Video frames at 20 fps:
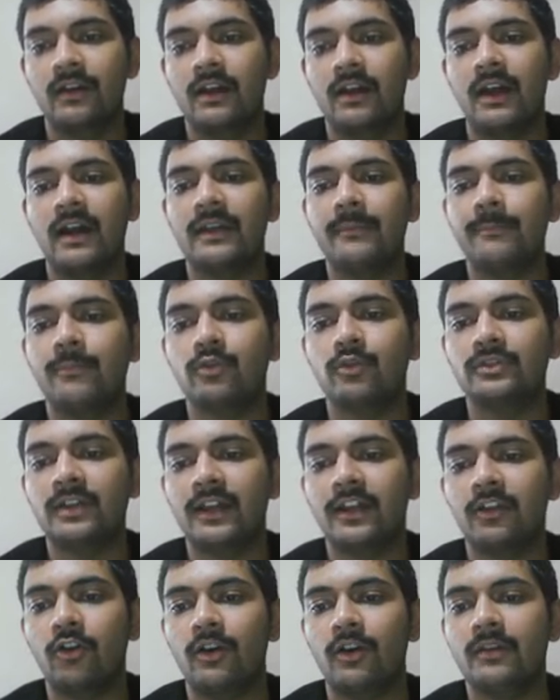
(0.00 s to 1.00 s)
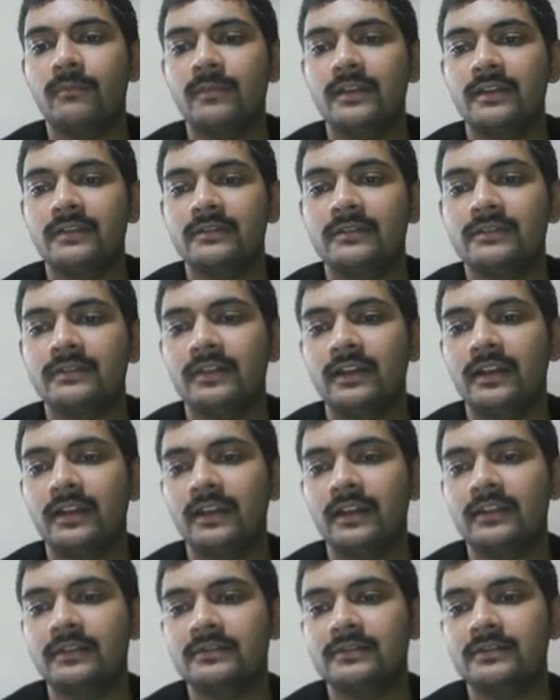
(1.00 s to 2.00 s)
Hypothyroid means
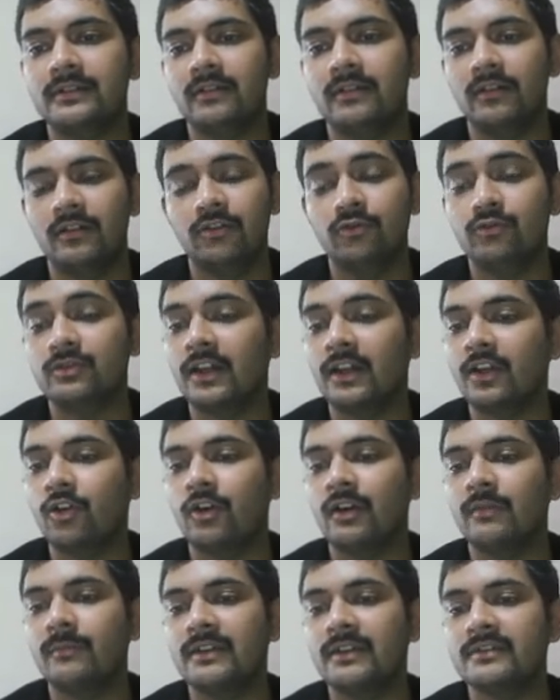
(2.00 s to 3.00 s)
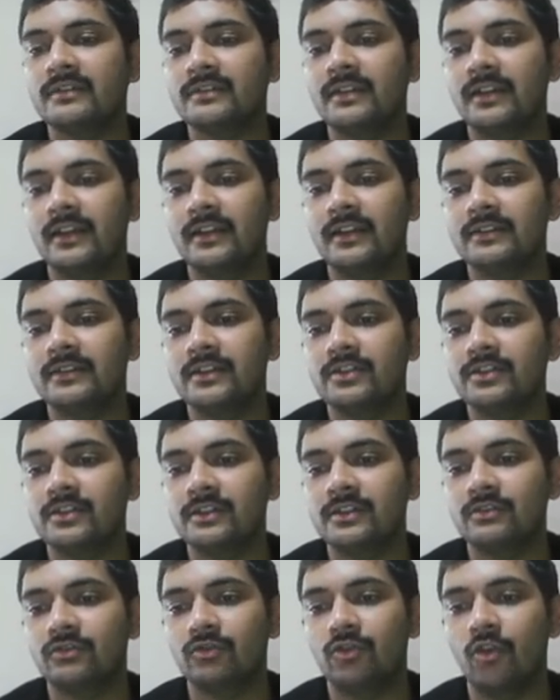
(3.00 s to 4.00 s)
euthyroid means TSH
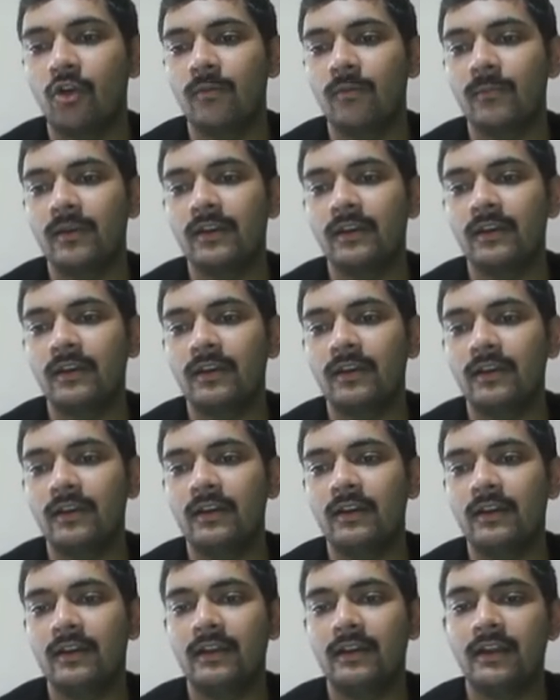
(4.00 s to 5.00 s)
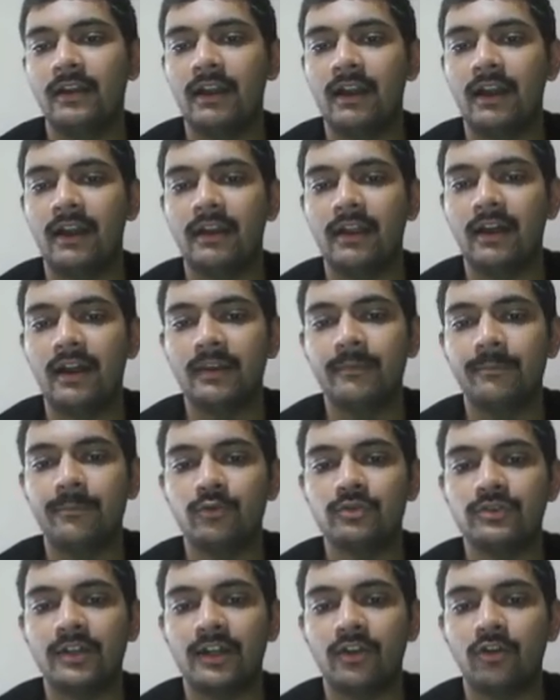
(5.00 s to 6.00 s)
is normal, and
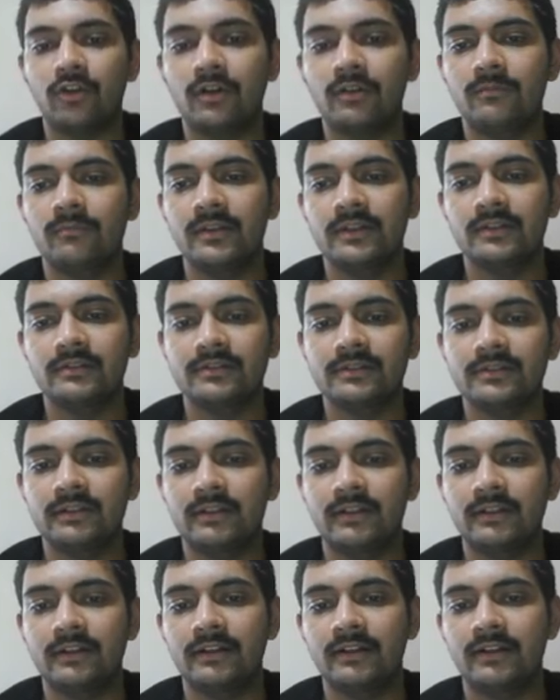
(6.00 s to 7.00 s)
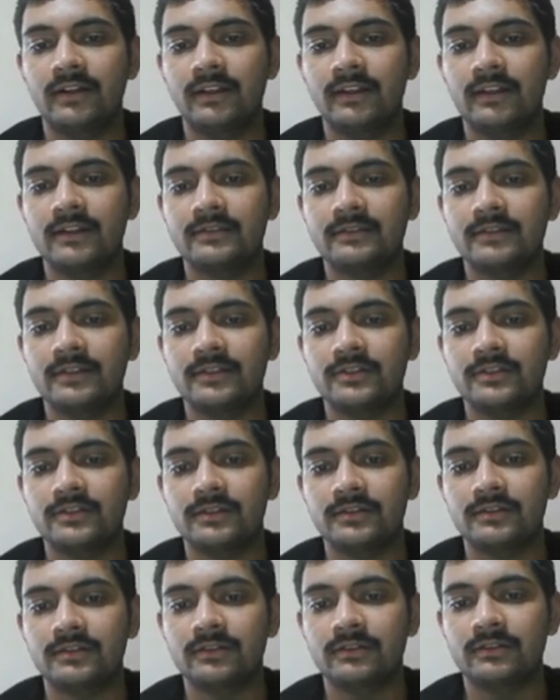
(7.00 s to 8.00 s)
hypothyroid means TSH
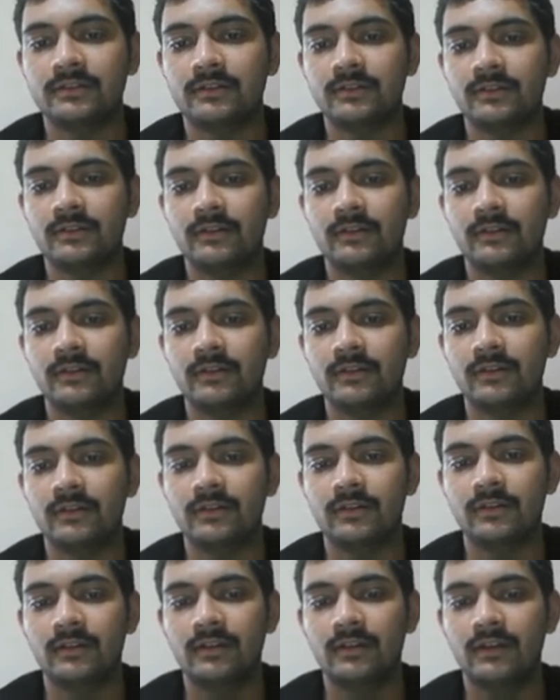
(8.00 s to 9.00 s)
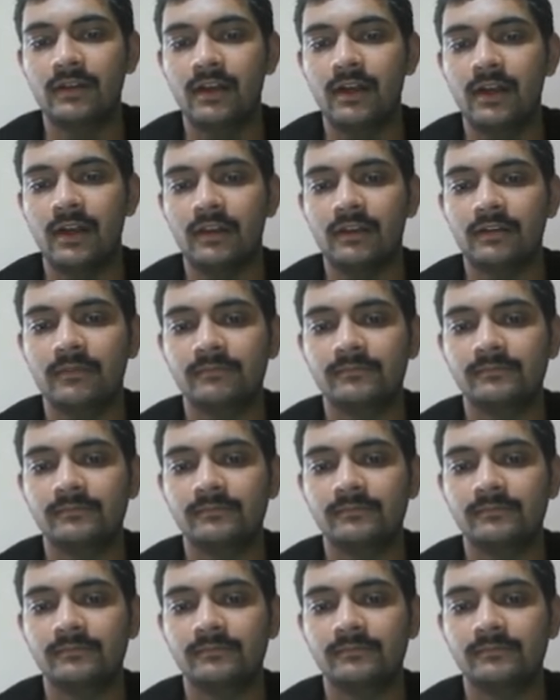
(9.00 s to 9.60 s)
is high.